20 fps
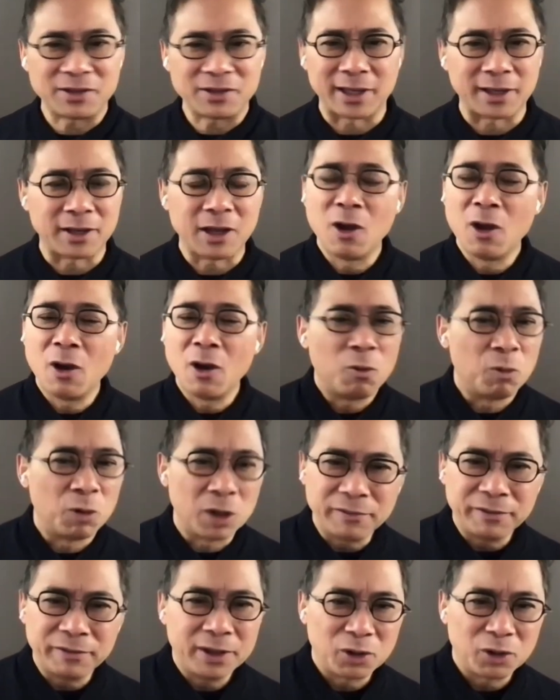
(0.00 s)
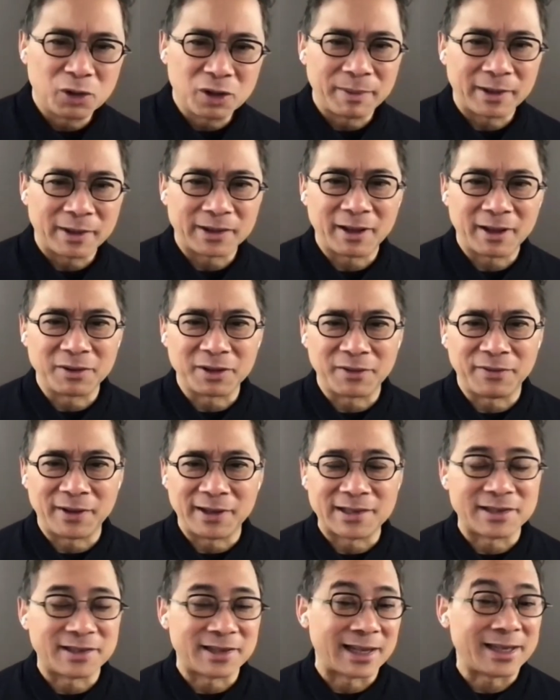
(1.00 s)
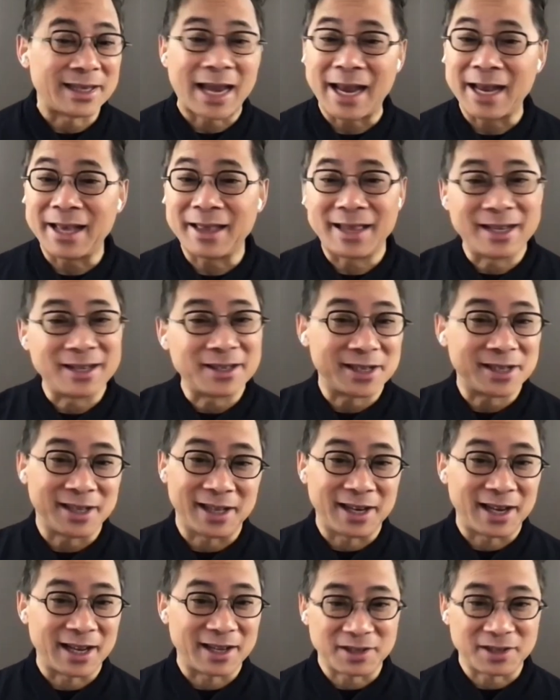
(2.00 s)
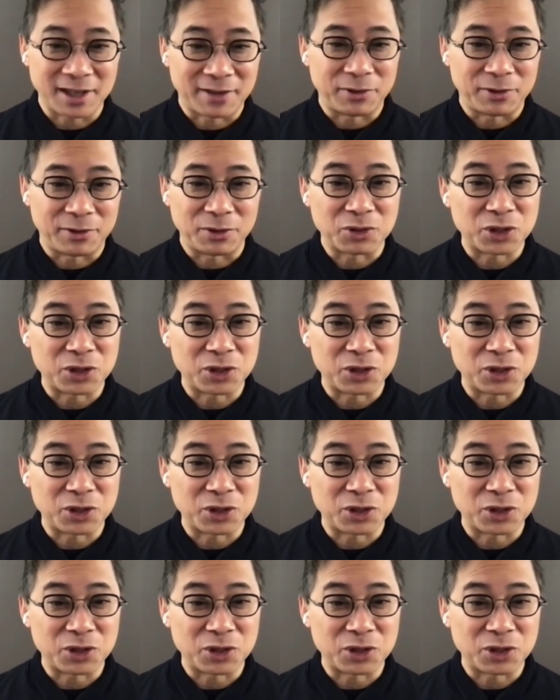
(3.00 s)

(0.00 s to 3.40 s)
It's like, what have we learned about the health defenses that take things to the next level?